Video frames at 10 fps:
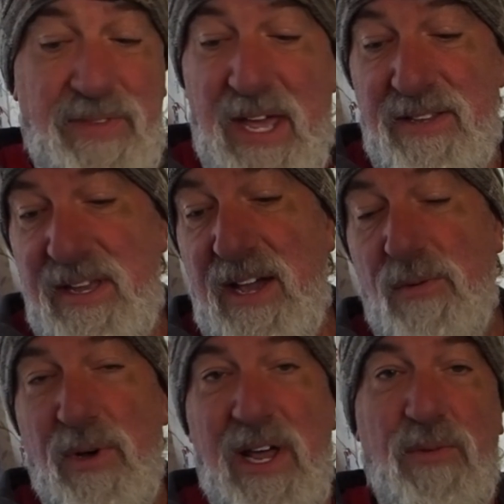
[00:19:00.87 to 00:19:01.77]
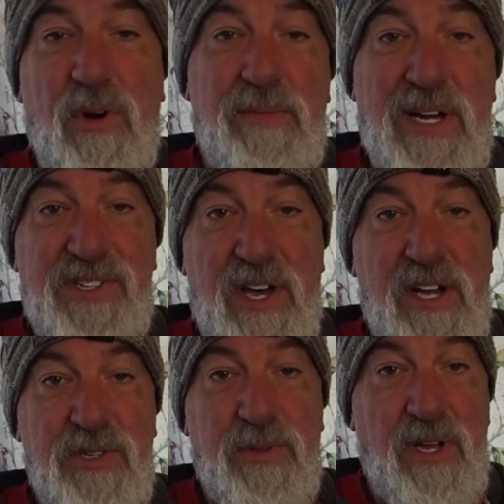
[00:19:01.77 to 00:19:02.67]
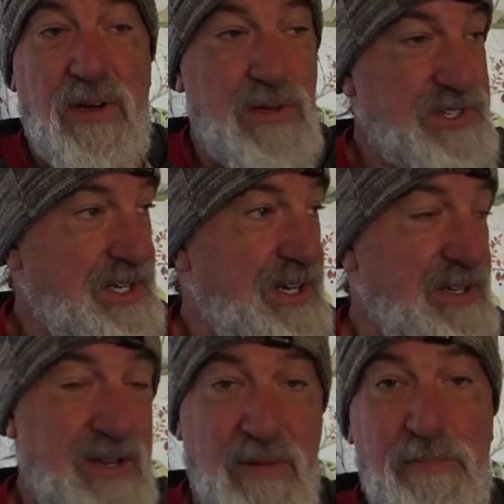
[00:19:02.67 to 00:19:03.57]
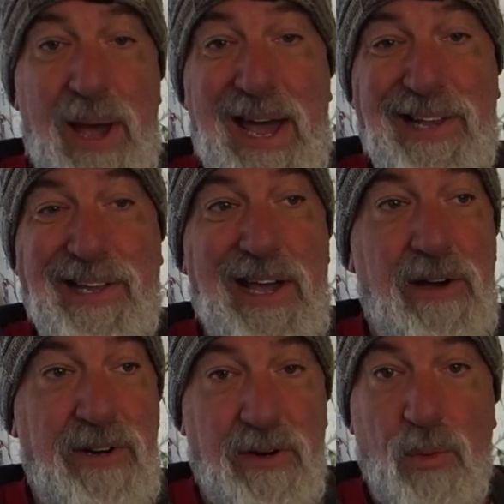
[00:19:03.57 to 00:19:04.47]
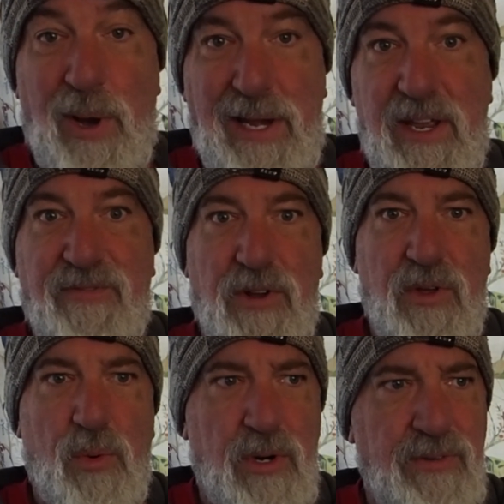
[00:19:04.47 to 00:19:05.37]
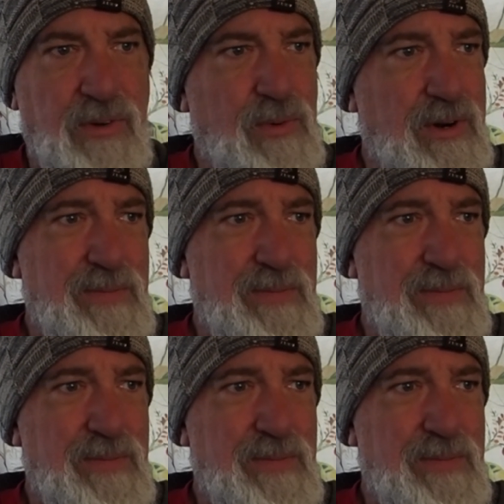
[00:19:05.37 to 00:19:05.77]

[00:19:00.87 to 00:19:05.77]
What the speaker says: And yeah, when I wear my socks with the holes in it and come paddling out here waiting for the world to warm